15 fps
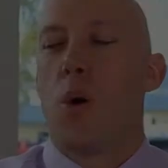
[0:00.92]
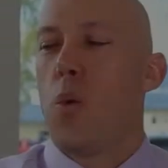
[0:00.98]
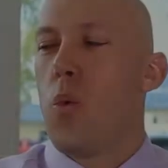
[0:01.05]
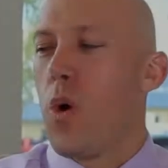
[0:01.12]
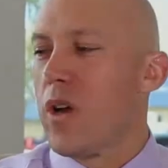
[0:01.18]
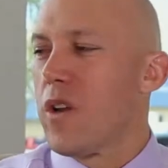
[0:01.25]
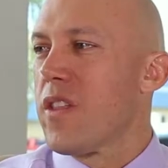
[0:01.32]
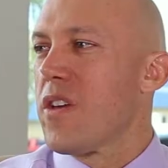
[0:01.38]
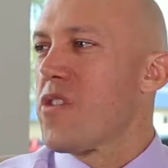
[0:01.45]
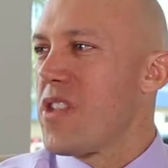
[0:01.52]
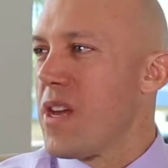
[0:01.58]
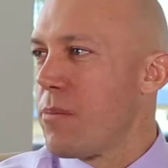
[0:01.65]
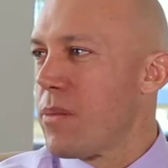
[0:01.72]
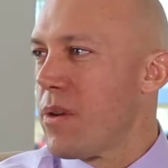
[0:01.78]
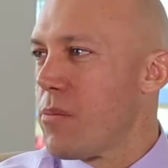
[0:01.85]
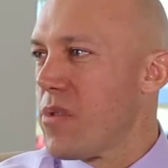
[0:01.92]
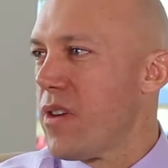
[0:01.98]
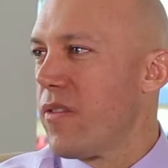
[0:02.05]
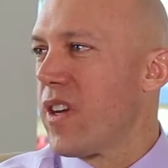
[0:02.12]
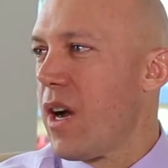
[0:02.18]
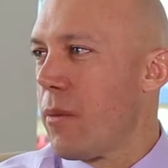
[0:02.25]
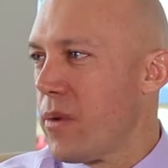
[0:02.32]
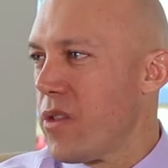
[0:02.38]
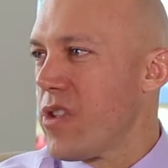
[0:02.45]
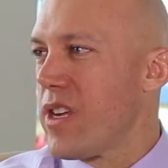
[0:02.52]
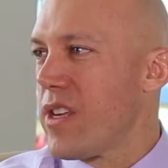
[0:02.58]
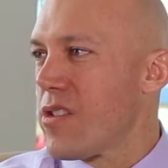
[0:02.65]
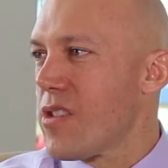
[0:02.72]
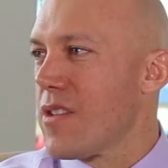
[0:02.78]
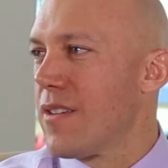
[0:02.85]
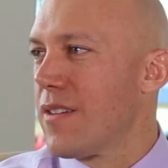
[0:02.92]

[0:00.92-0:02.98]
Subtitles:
What are the symptoms of gum disease?